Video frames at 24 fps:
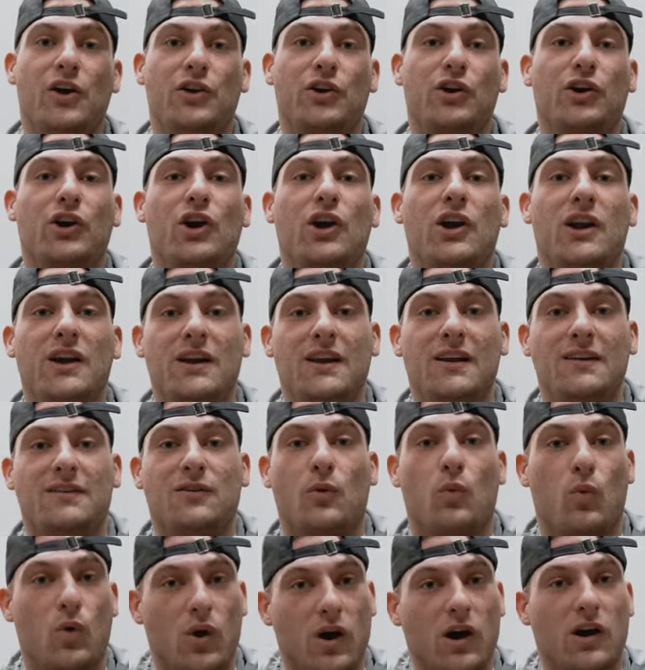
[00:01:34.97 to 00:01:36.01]
You're going to need
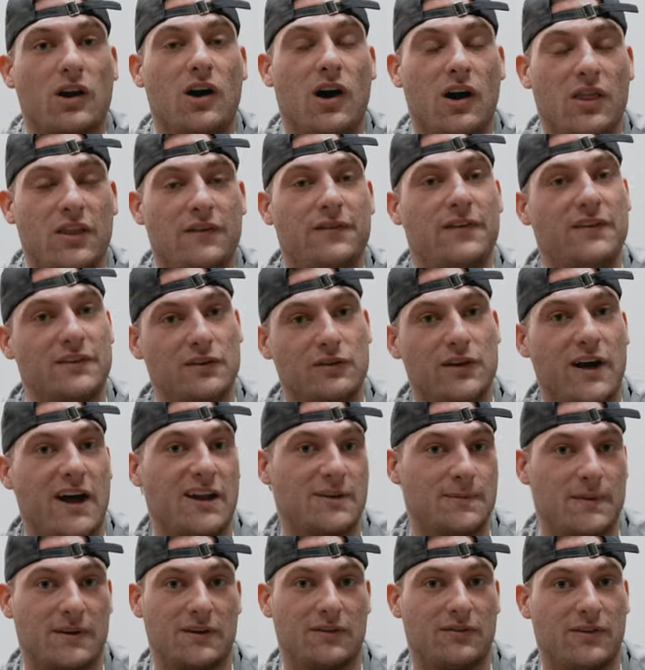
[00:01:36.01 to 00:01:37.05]
to work on the physical
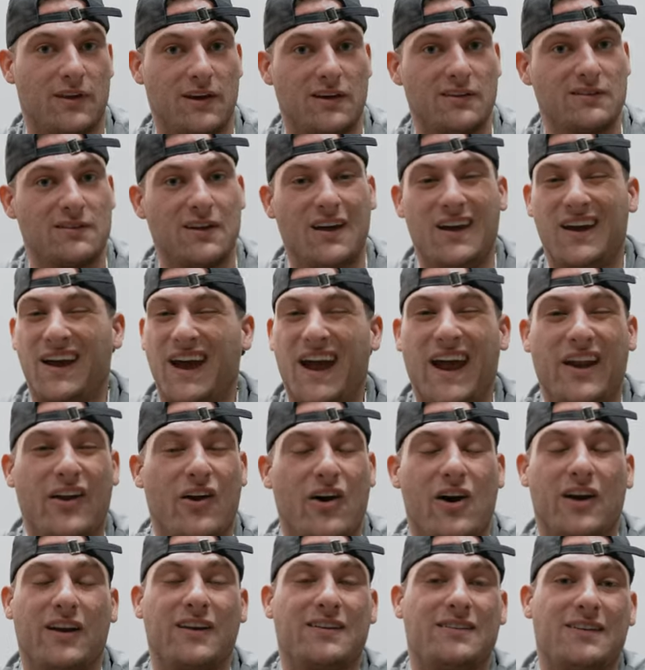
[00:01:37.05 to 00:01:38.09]
aspect of things. And
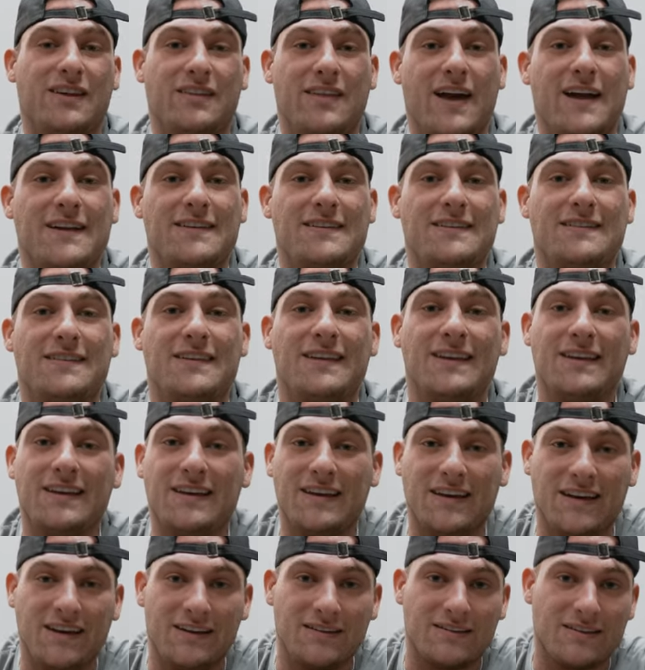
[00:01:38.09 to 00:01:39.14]
honestly, that is the
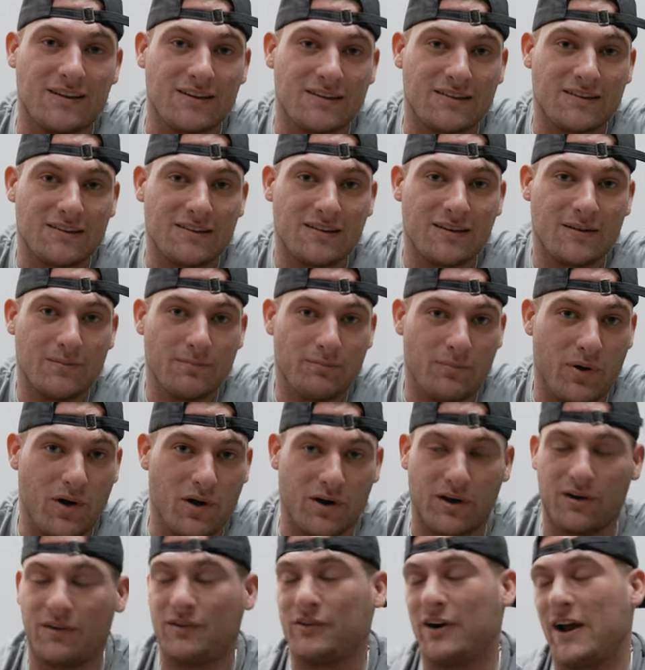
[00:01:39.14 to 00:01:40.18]
easiest
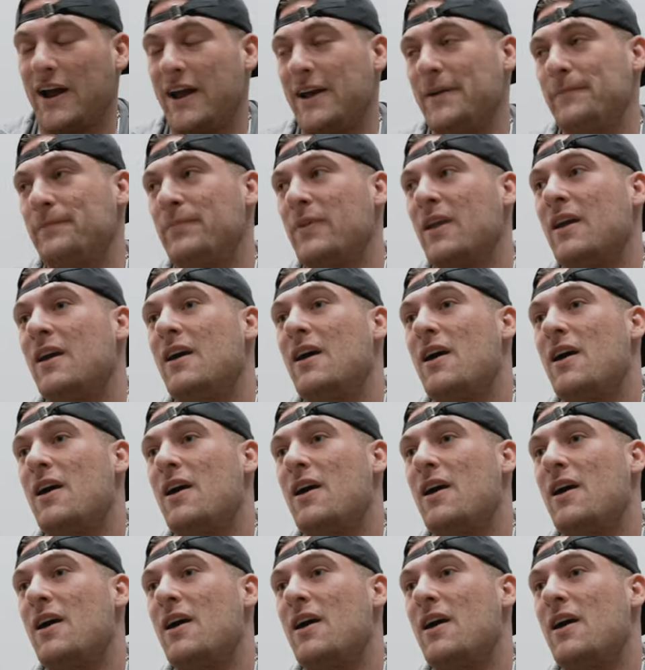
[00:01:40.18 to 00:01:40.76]
part, right?